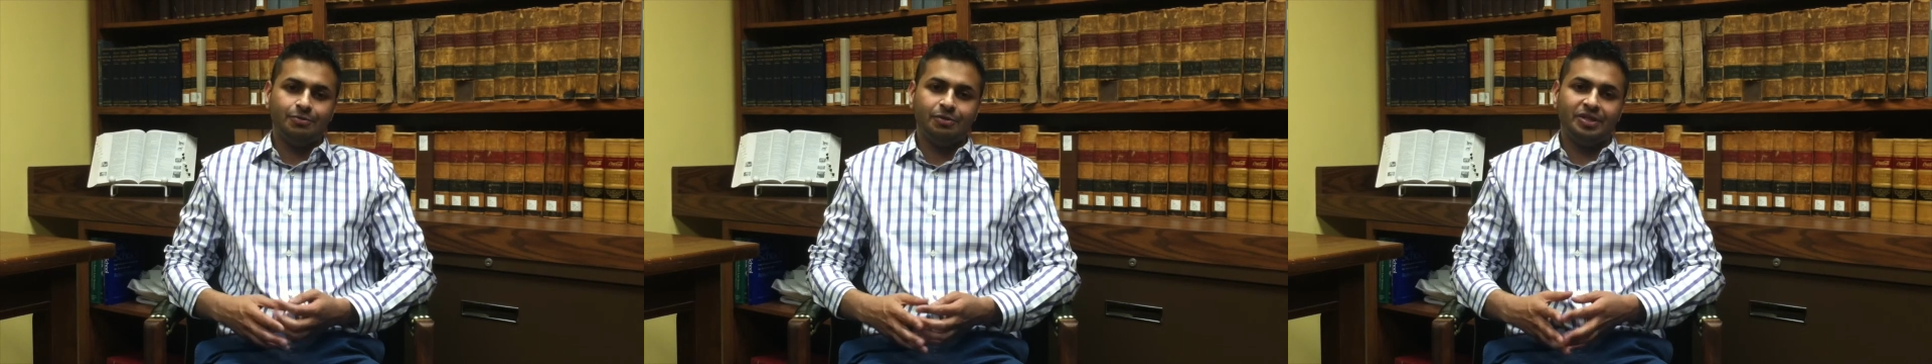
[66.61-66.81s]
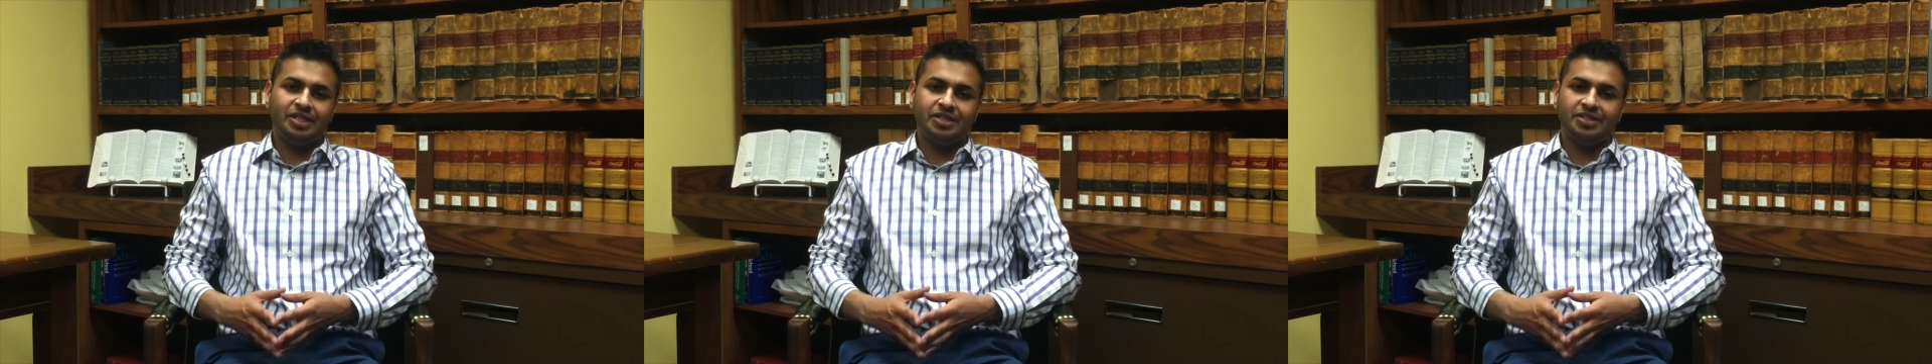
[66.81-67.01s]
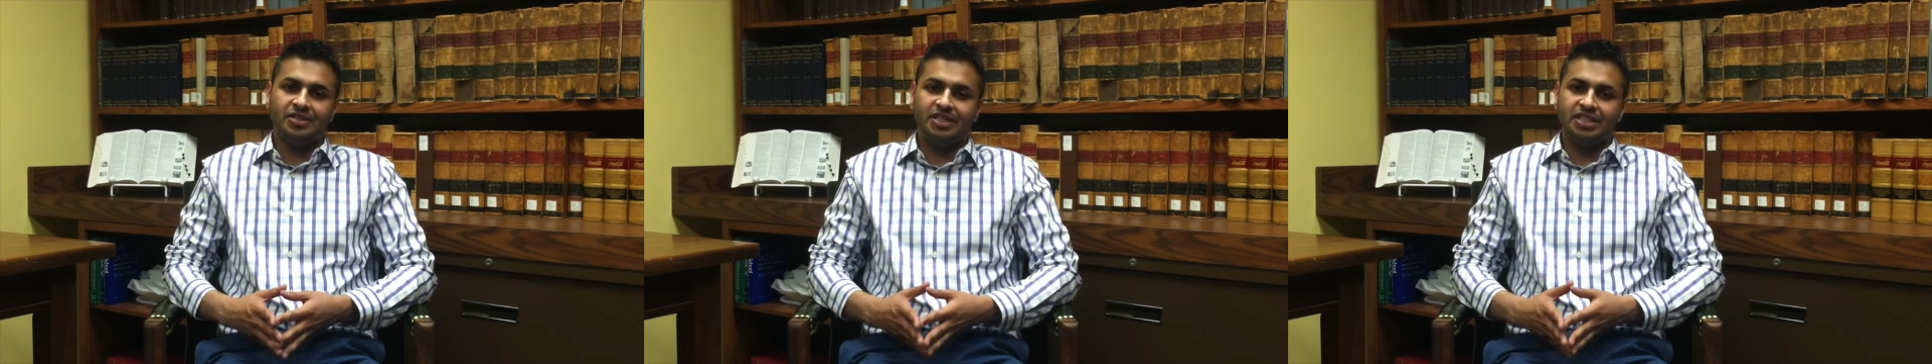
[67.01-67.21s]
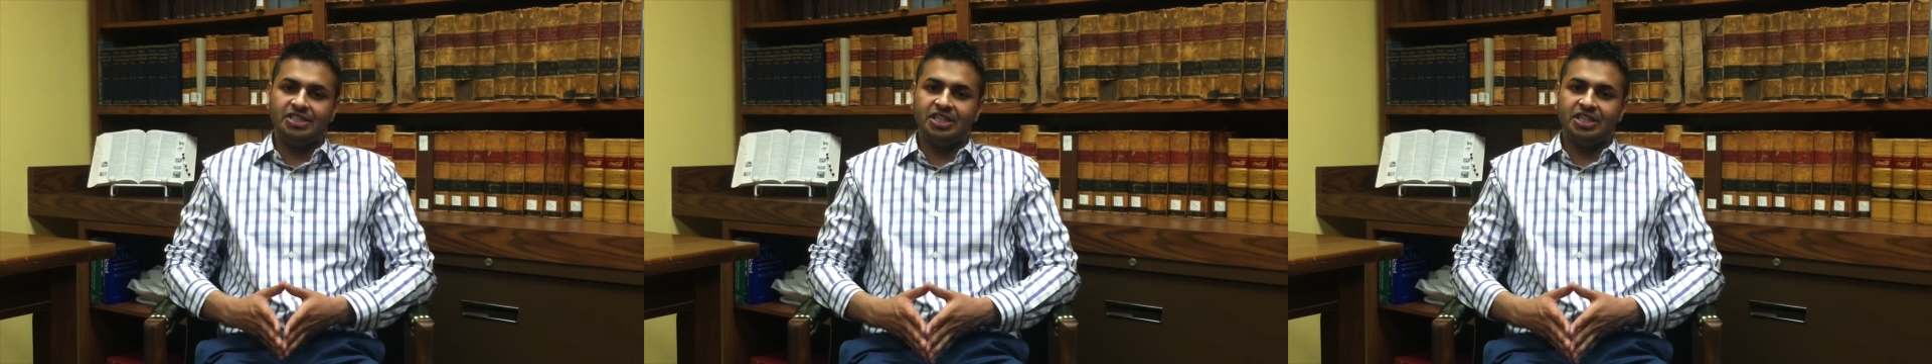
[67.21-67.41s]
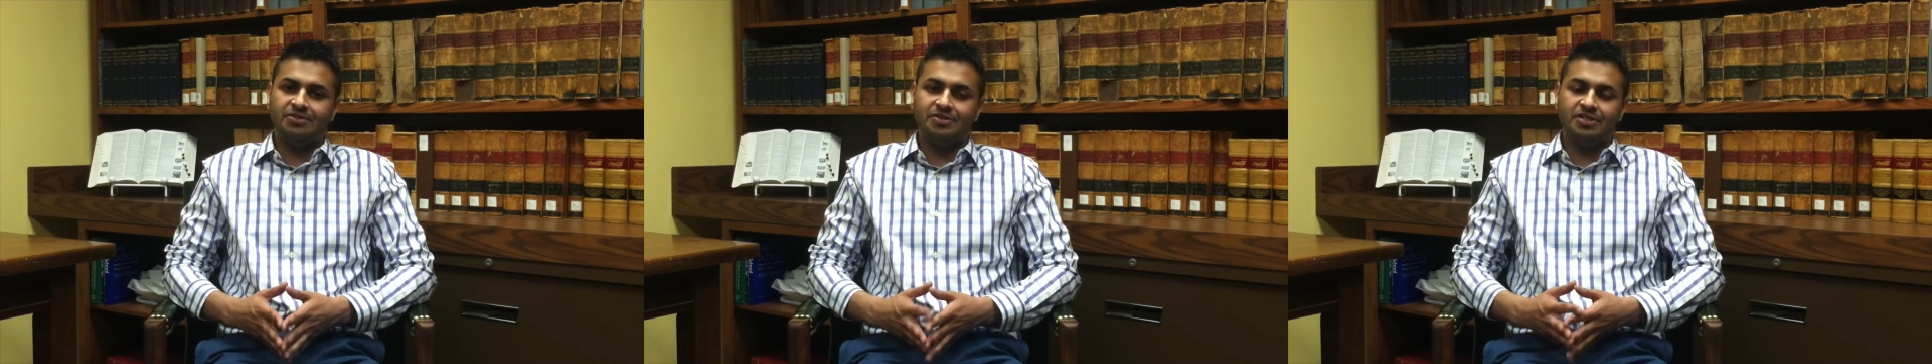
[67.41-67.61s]
with the Attorney
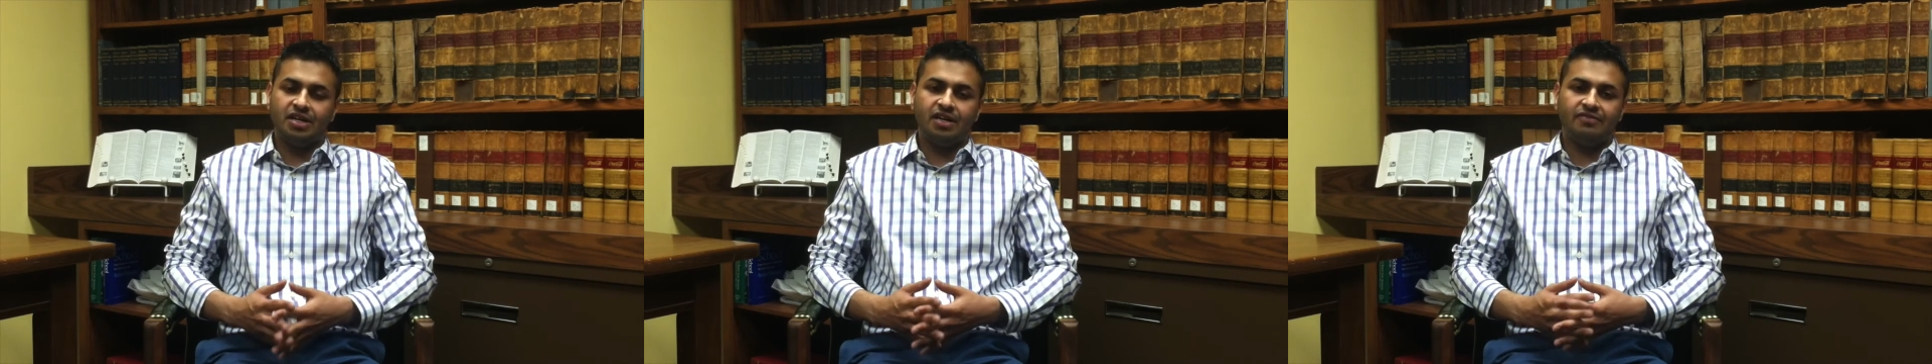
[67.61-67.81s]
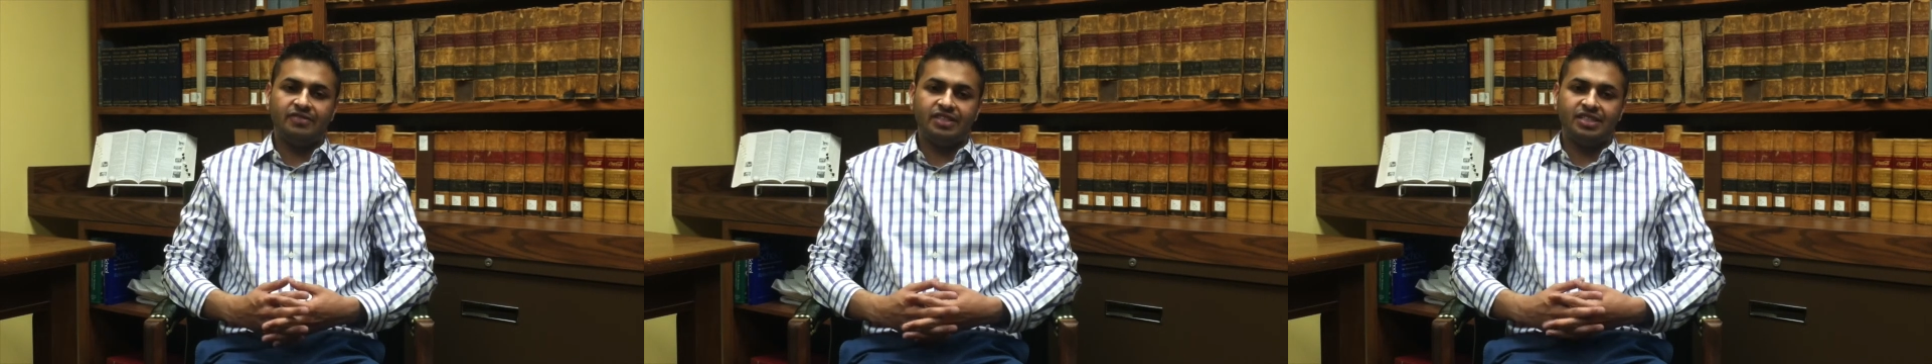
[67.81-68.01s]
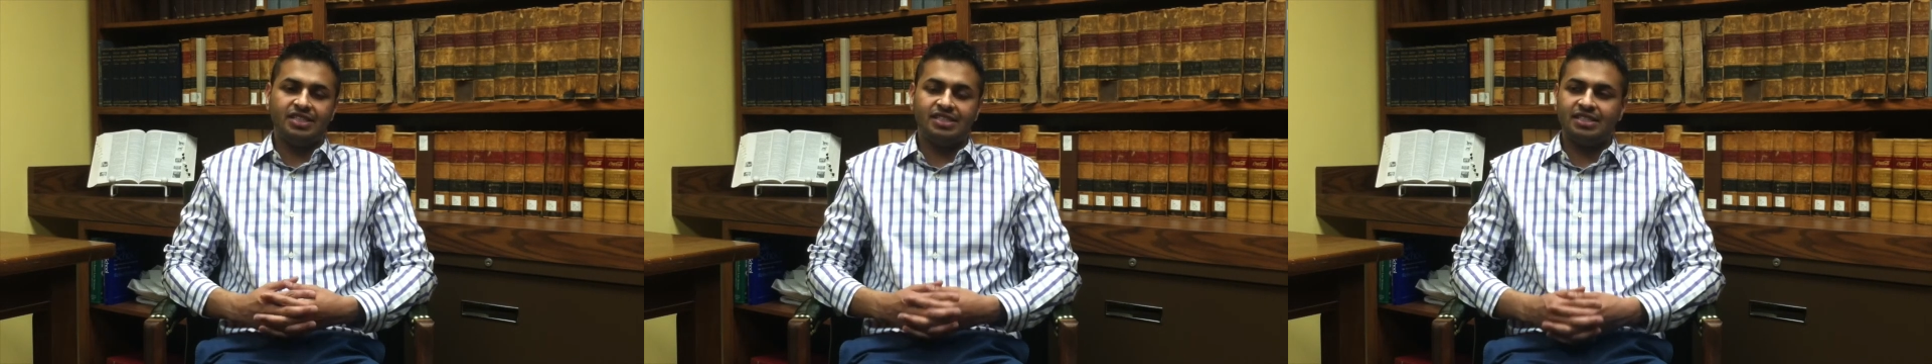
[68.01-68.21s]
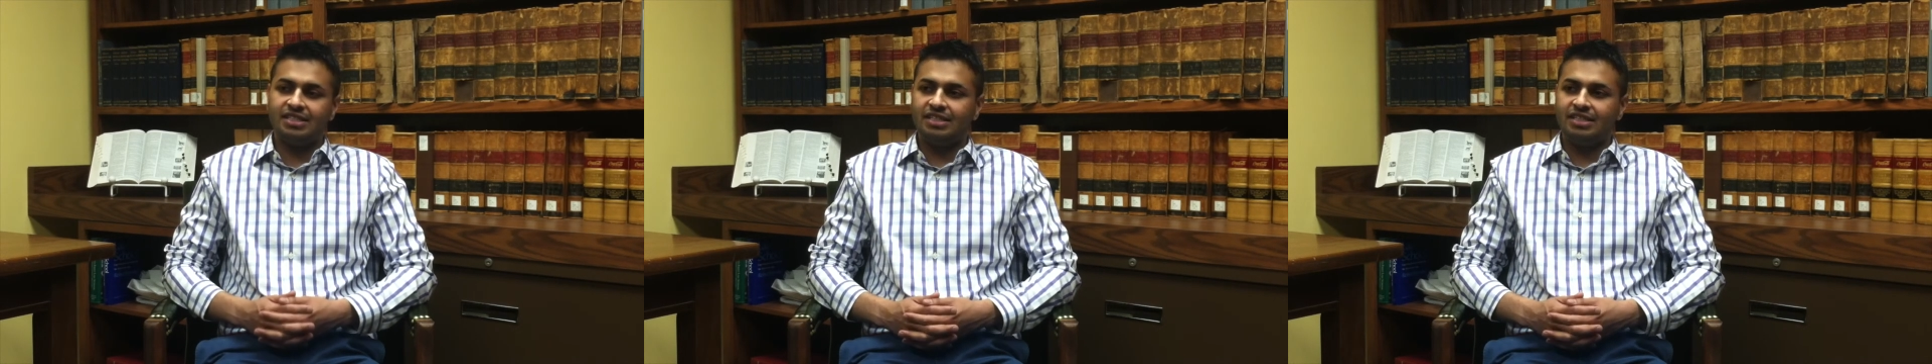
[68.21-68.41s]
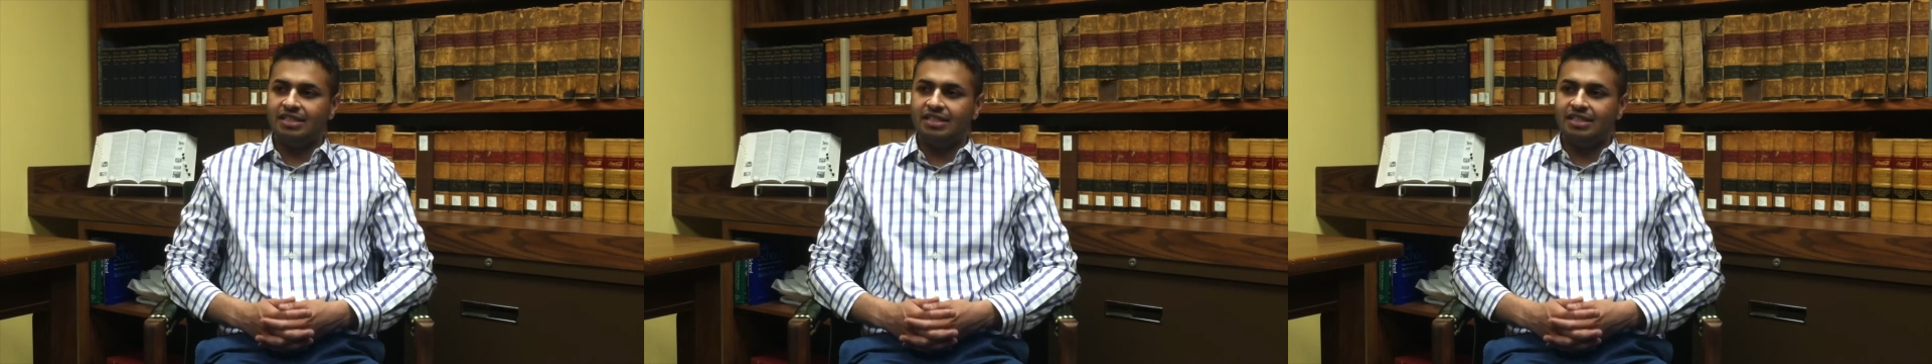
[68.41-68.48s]
General's office.